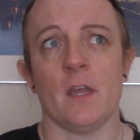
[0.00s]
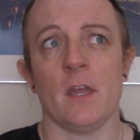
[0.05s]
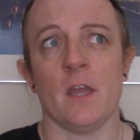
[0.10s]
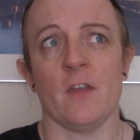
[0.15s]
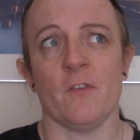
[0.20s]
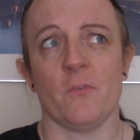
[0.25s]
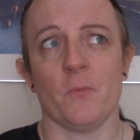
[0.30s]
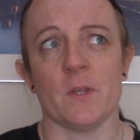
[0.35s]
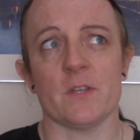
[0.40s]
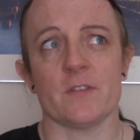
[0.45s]

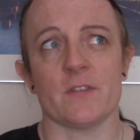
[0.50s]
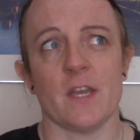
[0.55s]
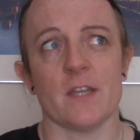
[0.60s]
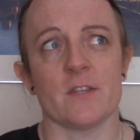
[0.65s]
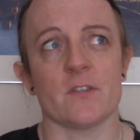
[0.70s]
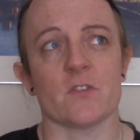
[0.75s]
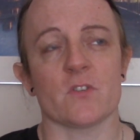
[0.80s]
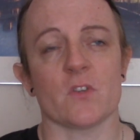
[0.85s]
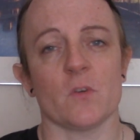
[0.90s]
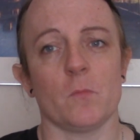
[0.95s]
if we say
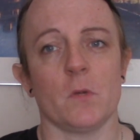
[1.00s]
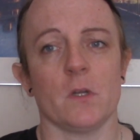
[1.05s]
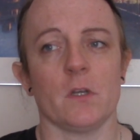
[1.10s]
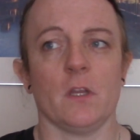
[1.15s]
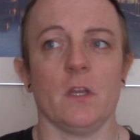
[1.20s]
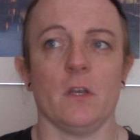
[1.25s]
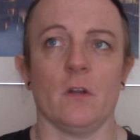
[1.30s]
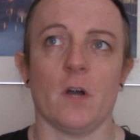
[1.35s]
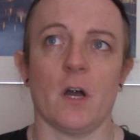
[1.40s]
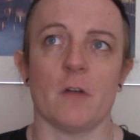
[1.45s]
to someone,
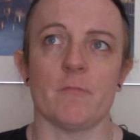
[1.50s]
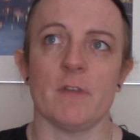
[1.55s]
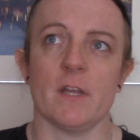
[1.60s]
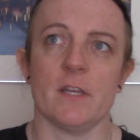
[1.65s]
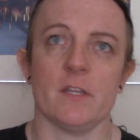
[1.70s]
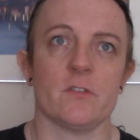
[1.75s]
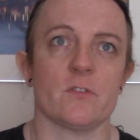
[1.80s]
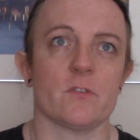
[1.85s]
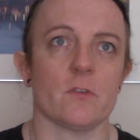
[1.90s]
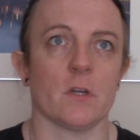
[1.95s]
you know, I'm
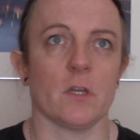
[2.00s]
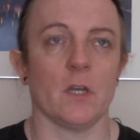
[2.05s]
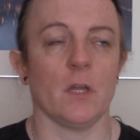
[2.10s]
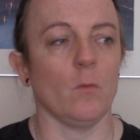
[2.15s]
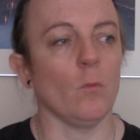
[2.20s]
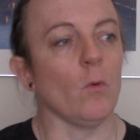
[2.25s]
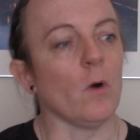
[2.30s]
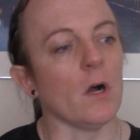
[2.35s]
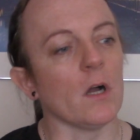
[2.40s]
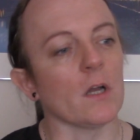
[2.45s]
really struggling
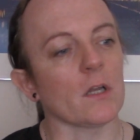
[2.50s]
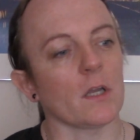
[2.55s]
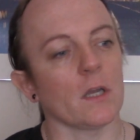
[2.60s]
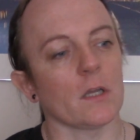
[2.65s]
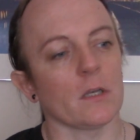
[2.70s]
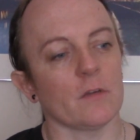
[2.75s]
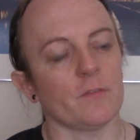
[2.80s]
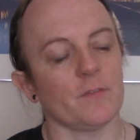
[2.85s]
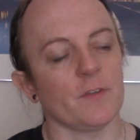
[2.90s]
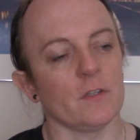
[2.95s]
at work and